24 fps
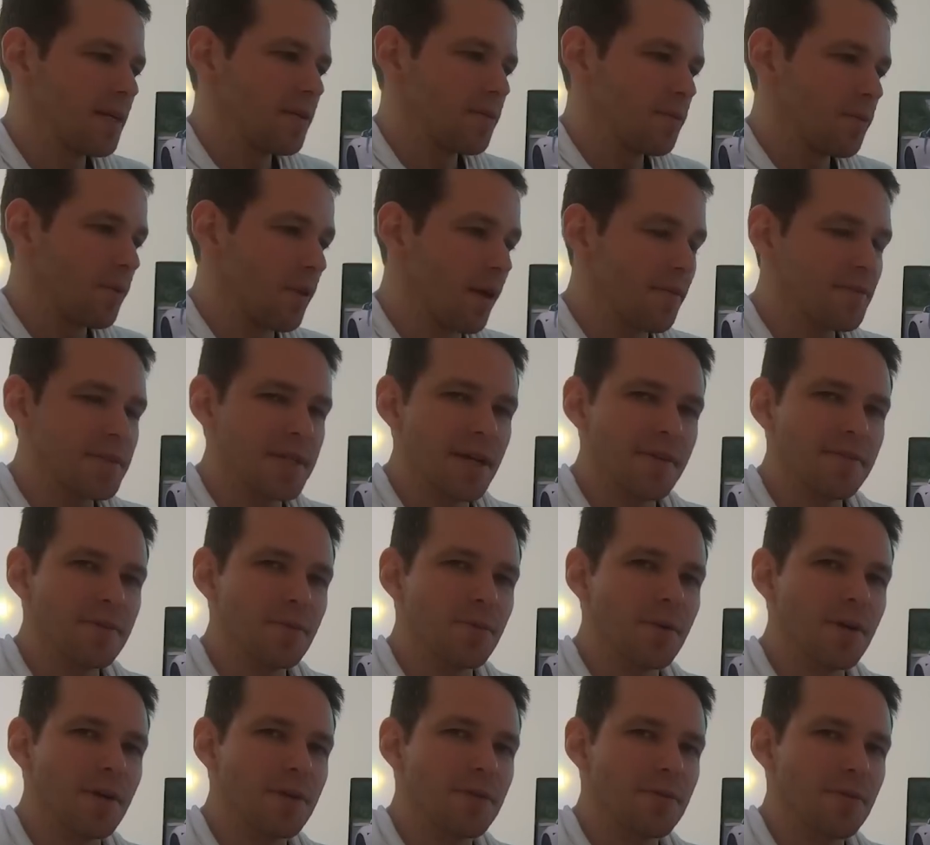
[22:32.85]
we'll obviously have to
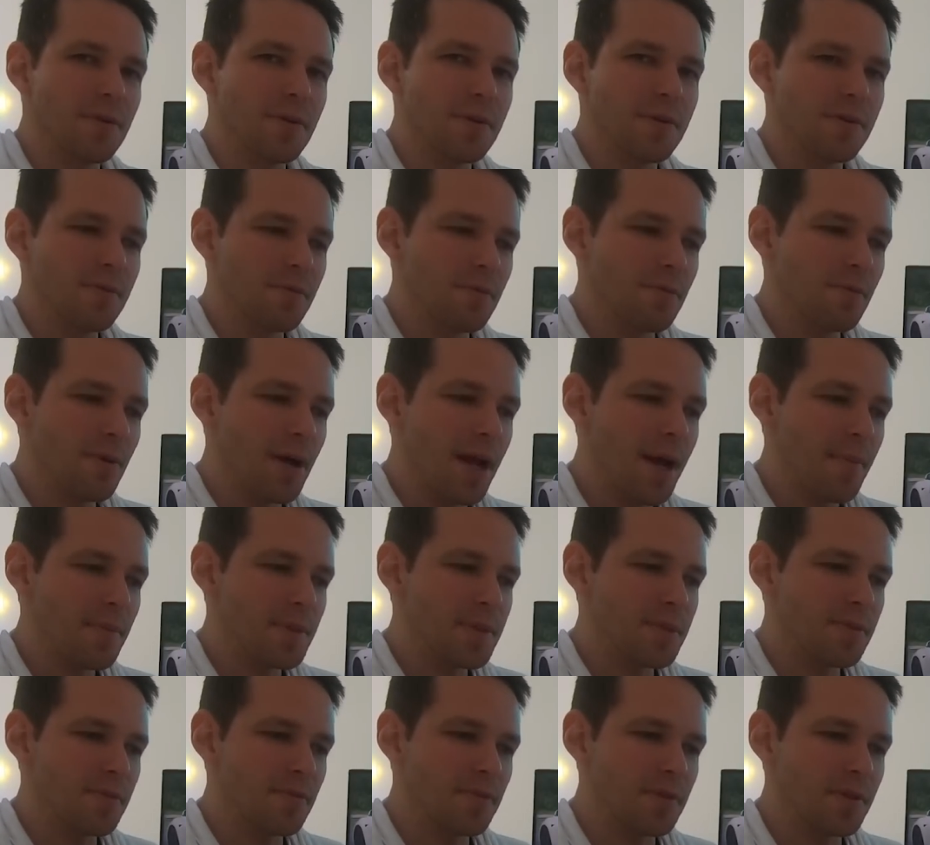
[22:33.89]
work through what
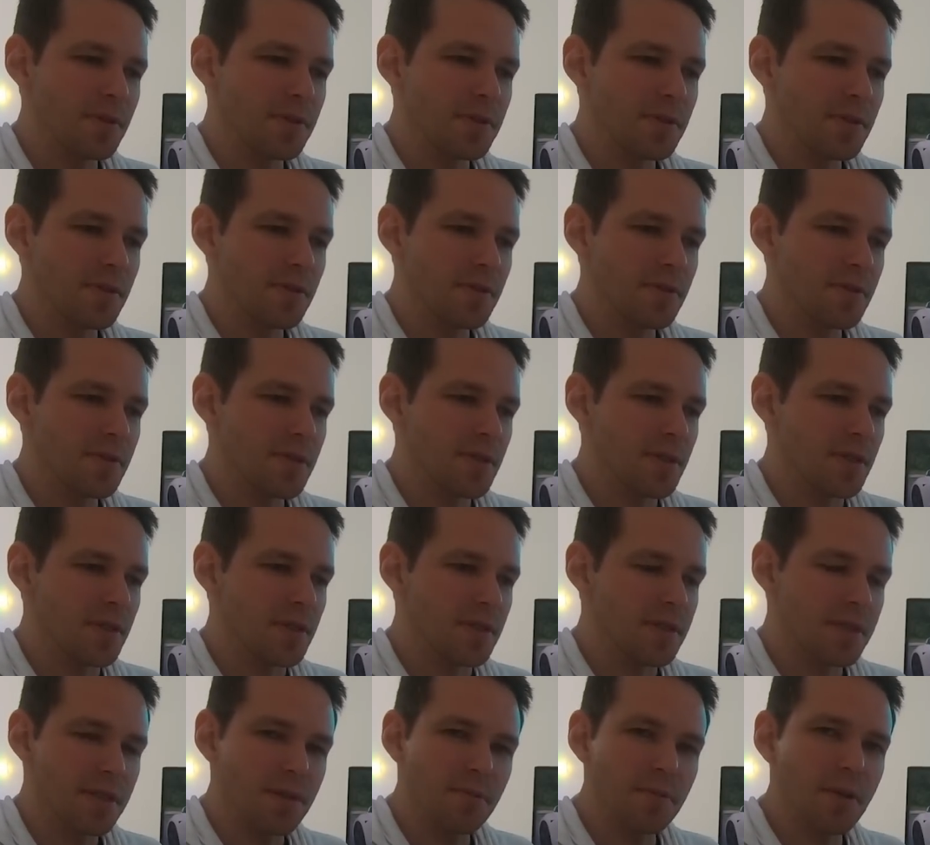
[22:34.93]
happens if you choose a
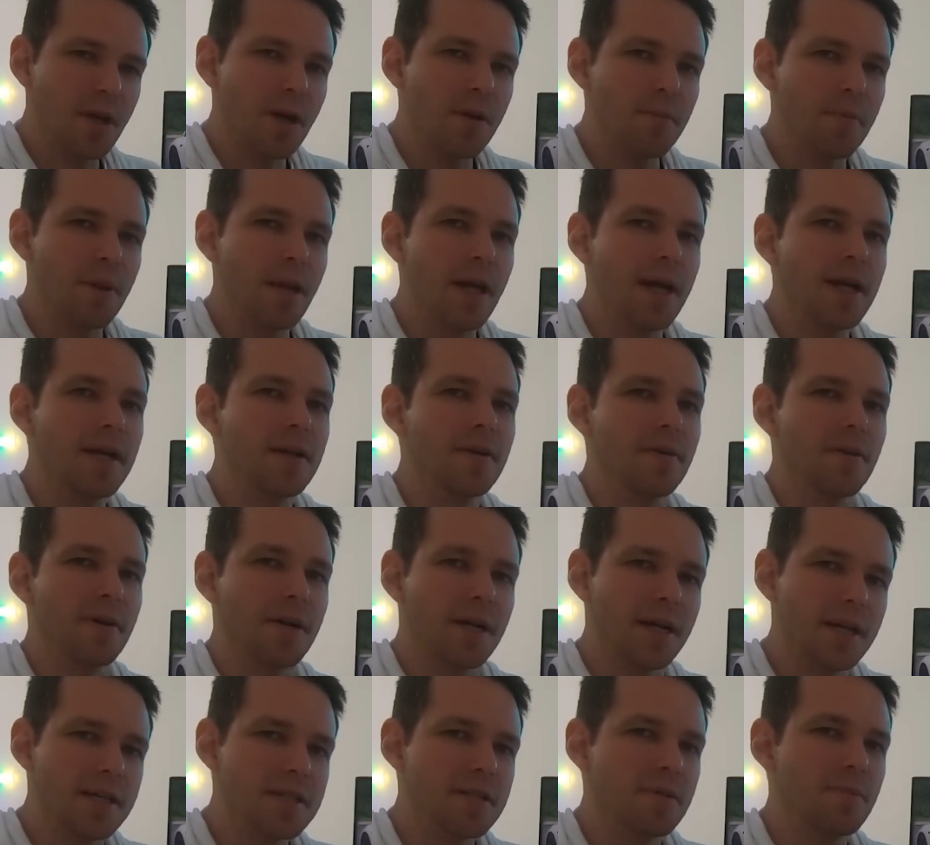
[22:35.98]
slimline plate or a
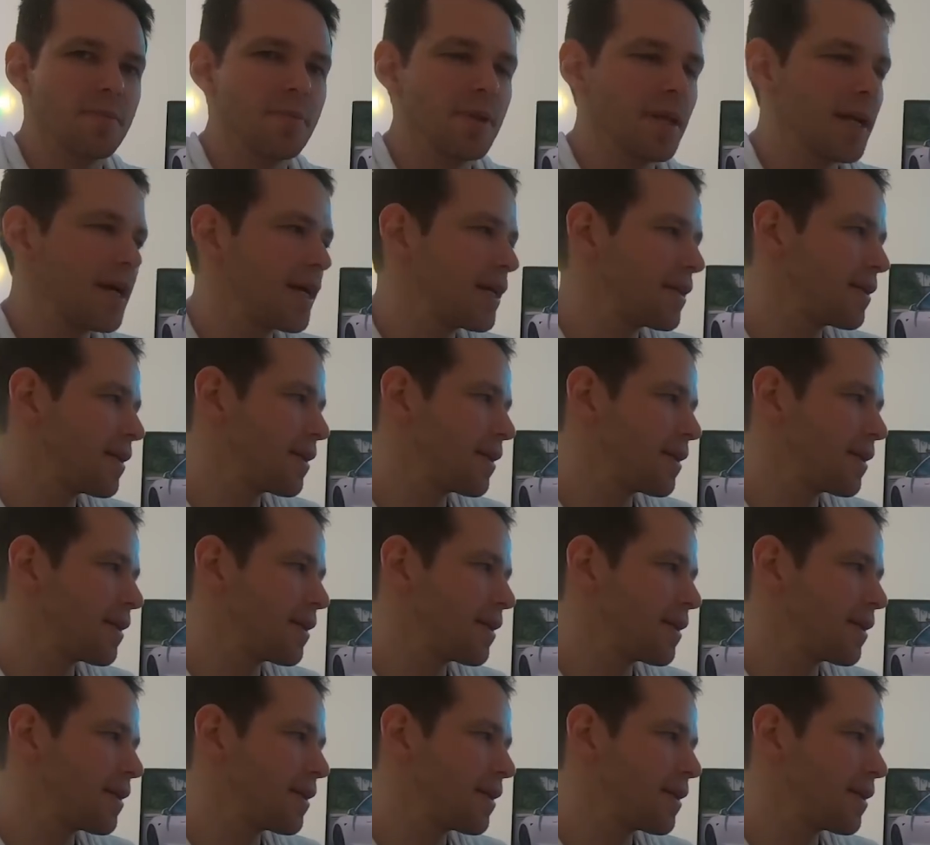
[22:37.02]
custom plate,